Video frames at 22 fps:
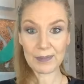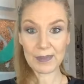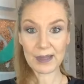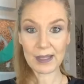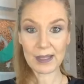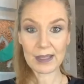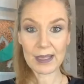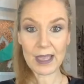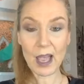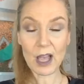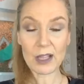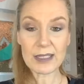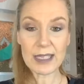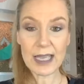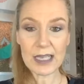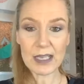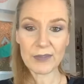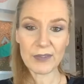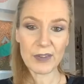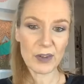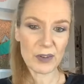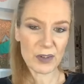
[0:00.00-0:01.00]
yeah, I'll take a
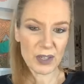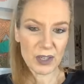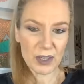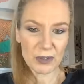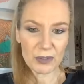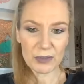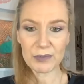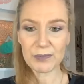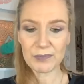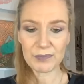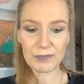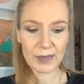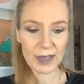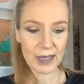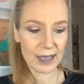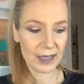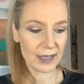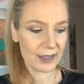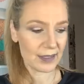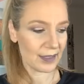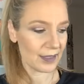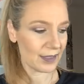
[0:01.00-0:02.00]
photo
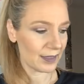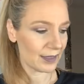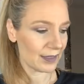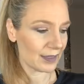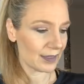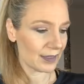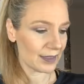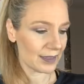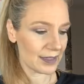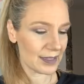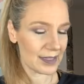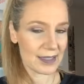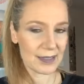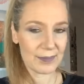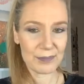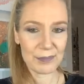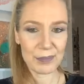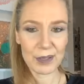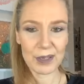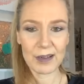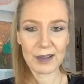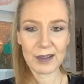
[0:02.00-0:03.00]
and
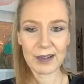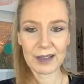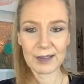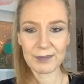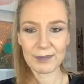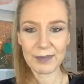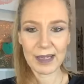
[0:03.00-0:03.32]
put it on my